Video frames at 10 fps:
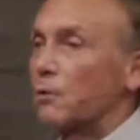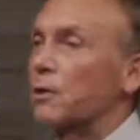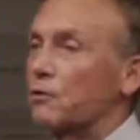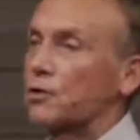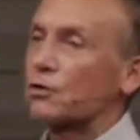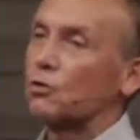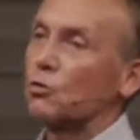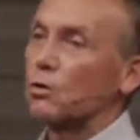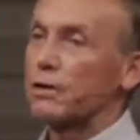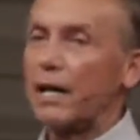from elementary
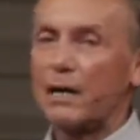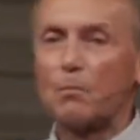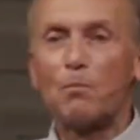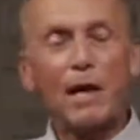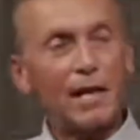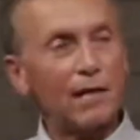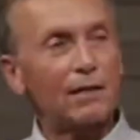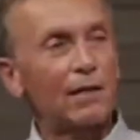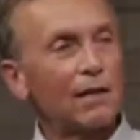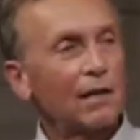school one day, and
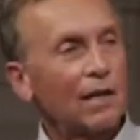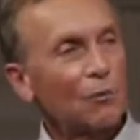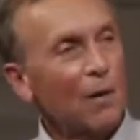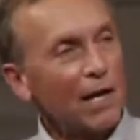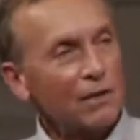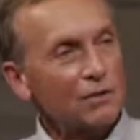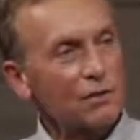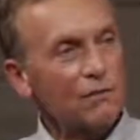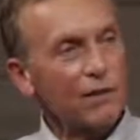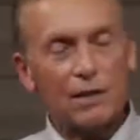man,
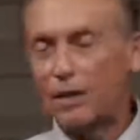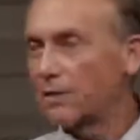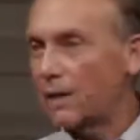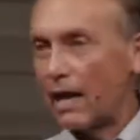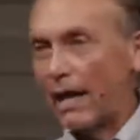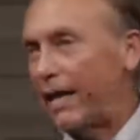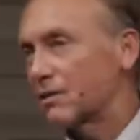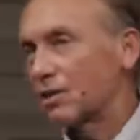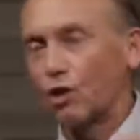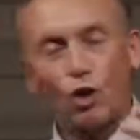Everybody's in fest. He's got
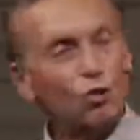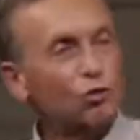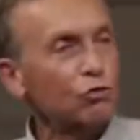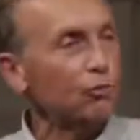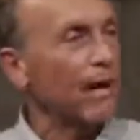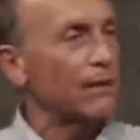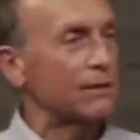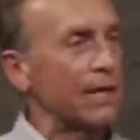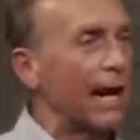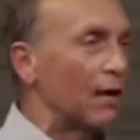aunts and uncles from
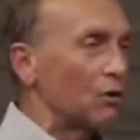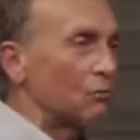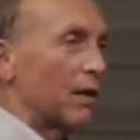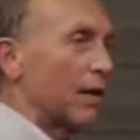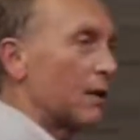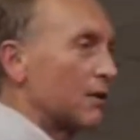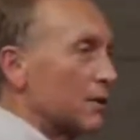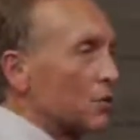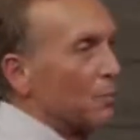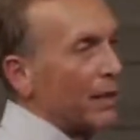out of town there.
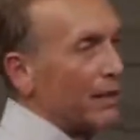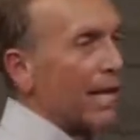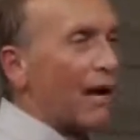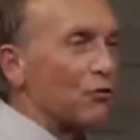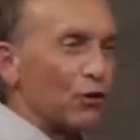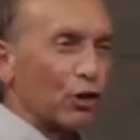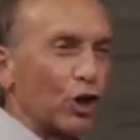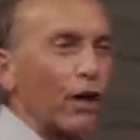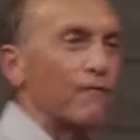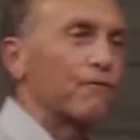There's this big gathering.
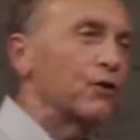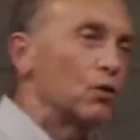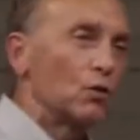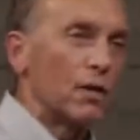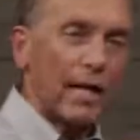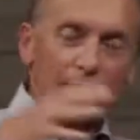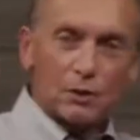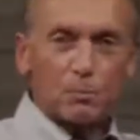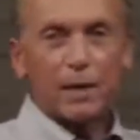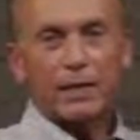They're cooking food. They
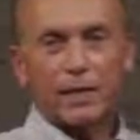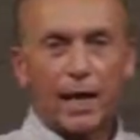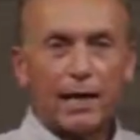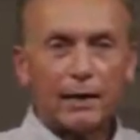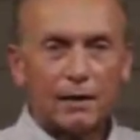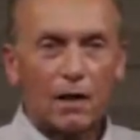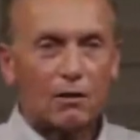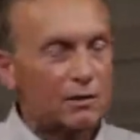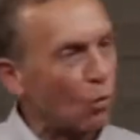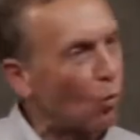got this big cake and
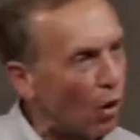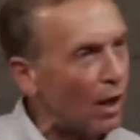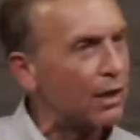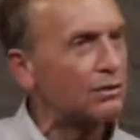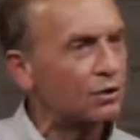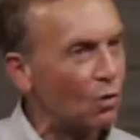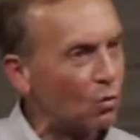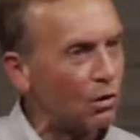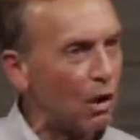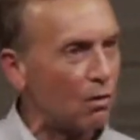all. He said, what is
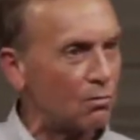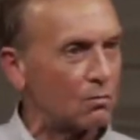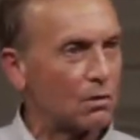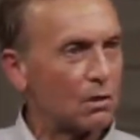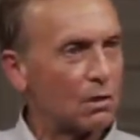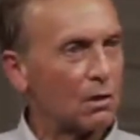going on?